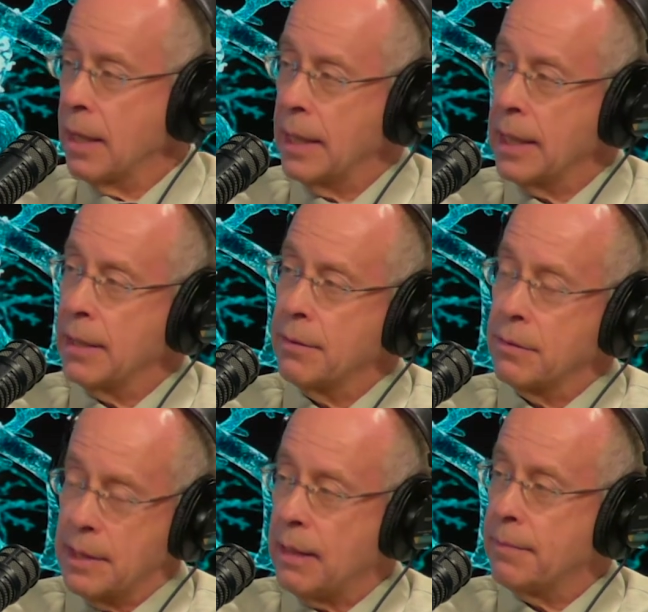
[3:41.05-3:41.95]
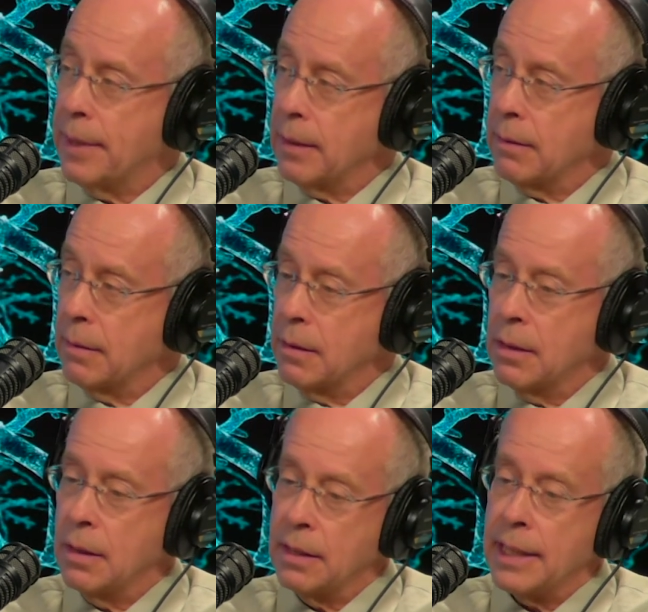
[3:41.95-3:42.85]
and tau PET,
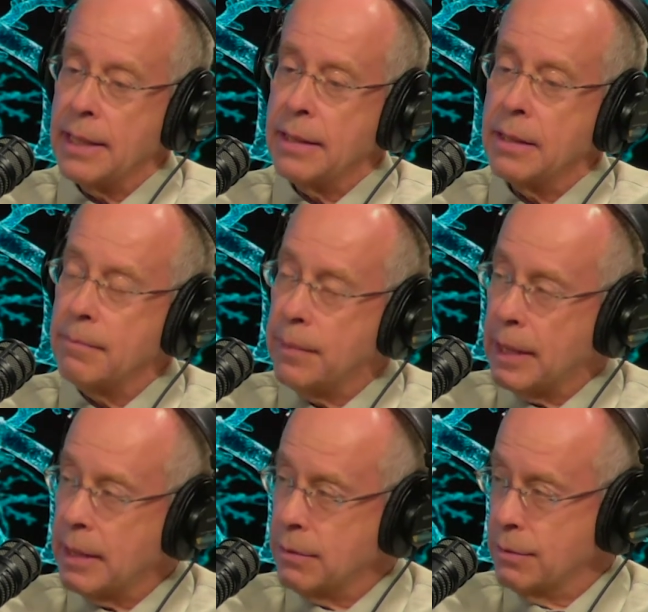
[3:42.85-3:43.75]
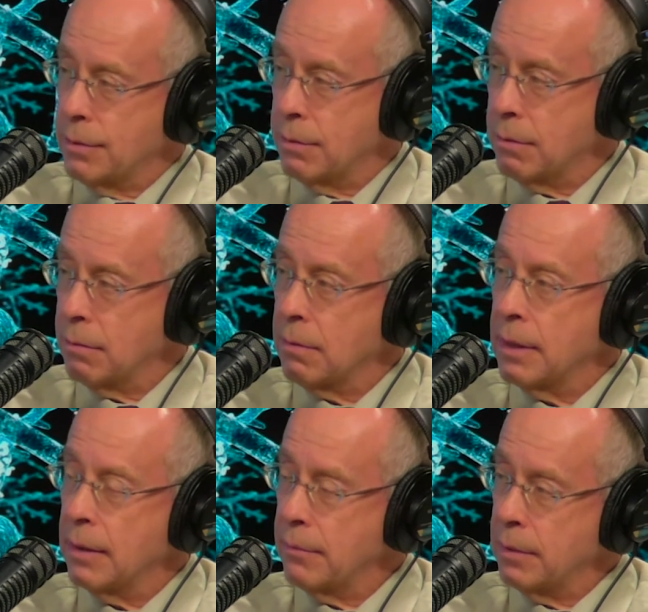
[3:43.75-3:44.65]
a ligand that binds to
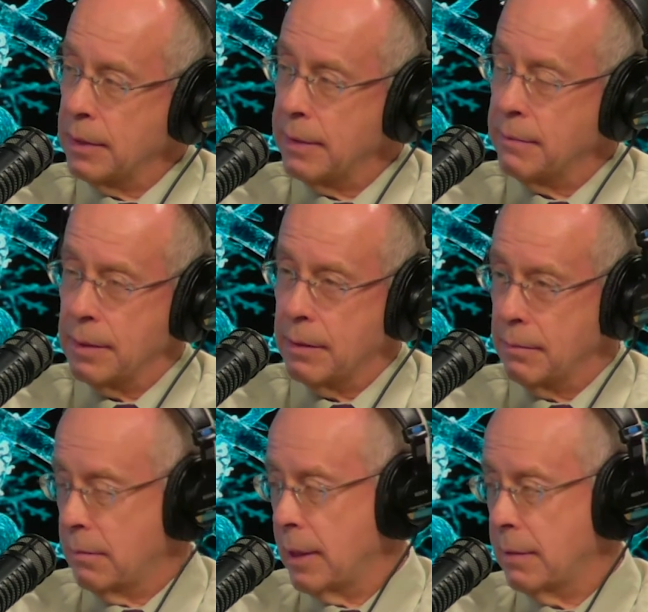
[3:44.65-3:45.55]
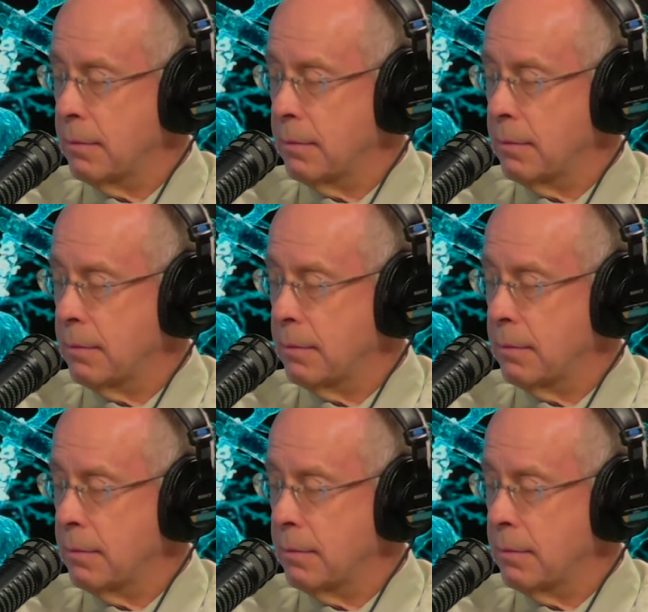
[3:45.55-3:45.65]
and, and I,